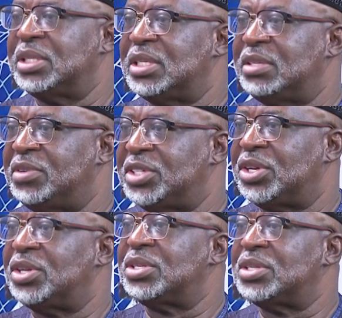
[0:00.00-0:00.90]

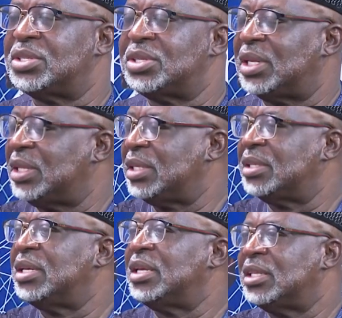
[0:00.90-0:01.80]
divisions, and then
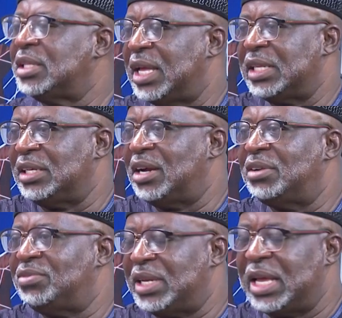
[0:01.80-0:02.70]
they had the grand
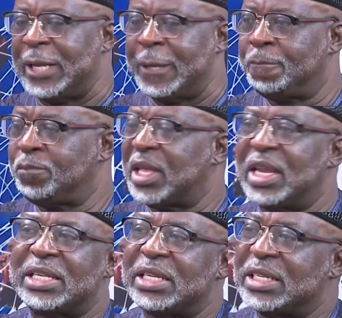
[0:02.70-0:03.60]
finale.
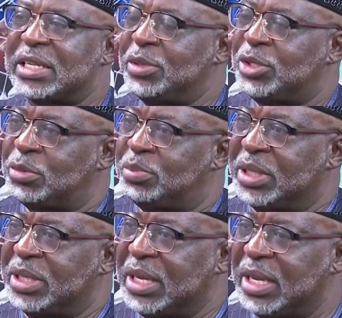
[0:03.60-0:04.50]
Well, that's how we should be.
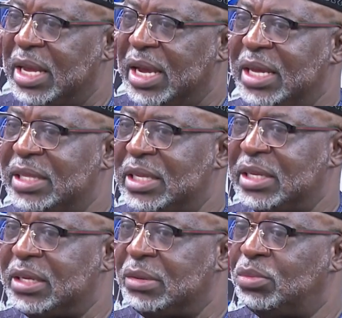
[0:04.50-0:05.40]
I
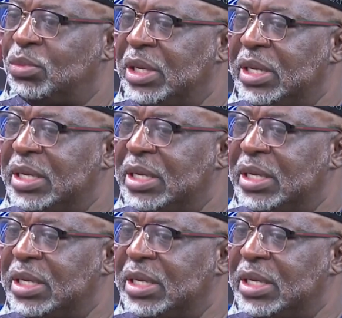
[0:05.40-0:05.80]
think we